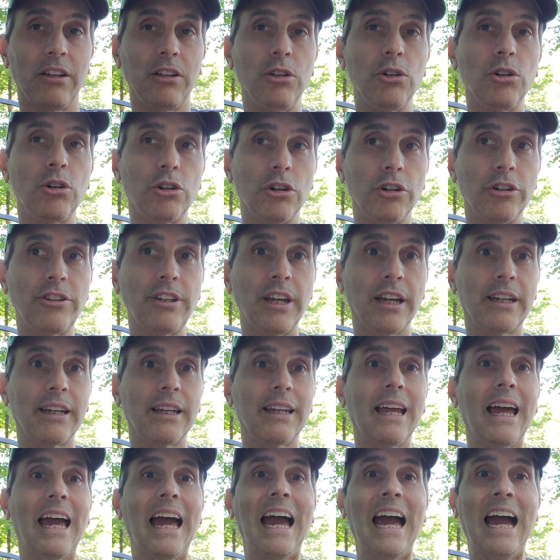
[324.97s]
you could take
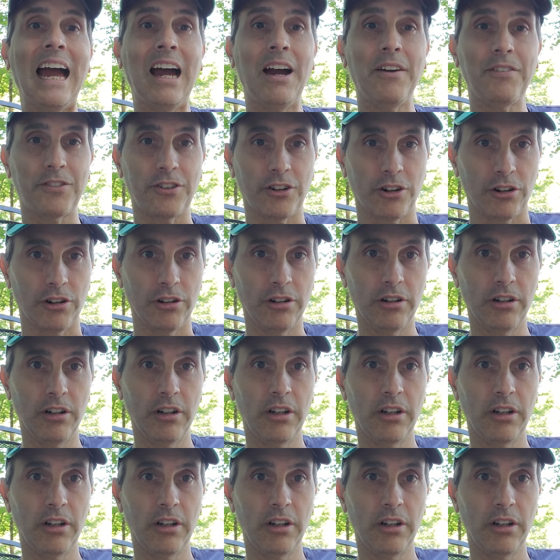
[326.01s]
it after